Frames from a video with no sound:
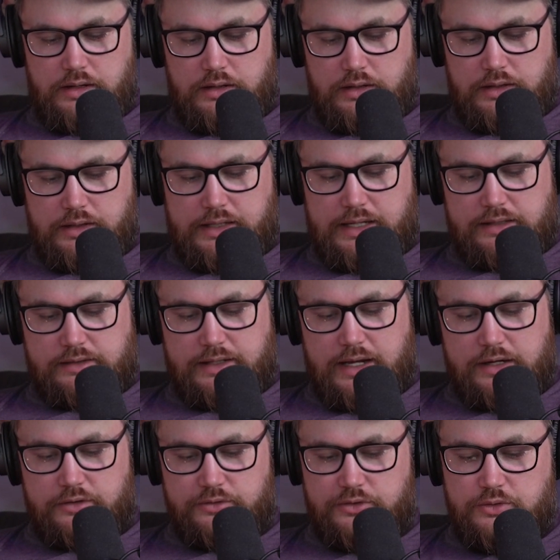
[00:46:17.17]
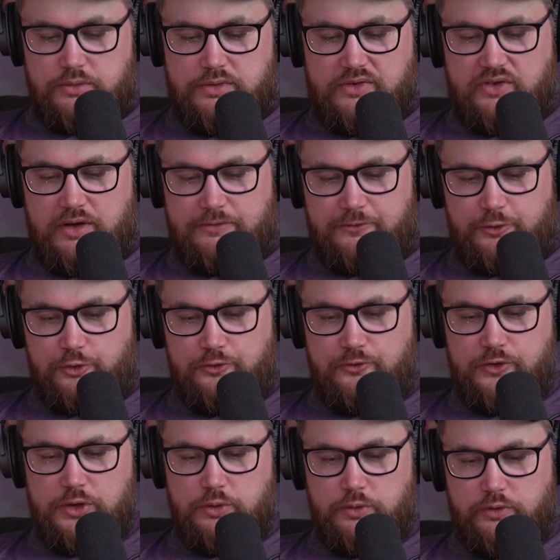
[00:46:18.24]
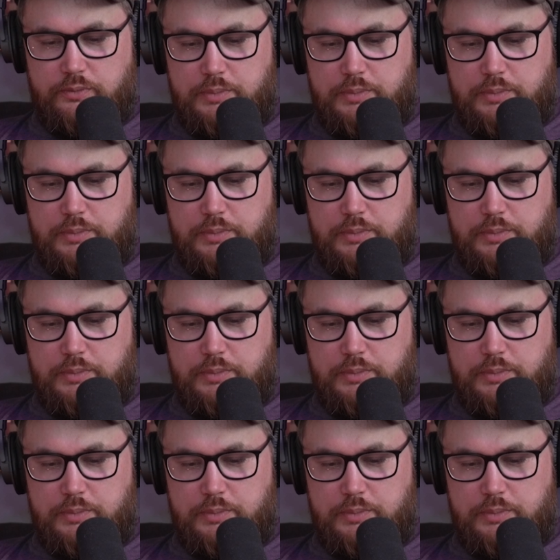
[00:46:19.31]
again, like I don't do stuff for views,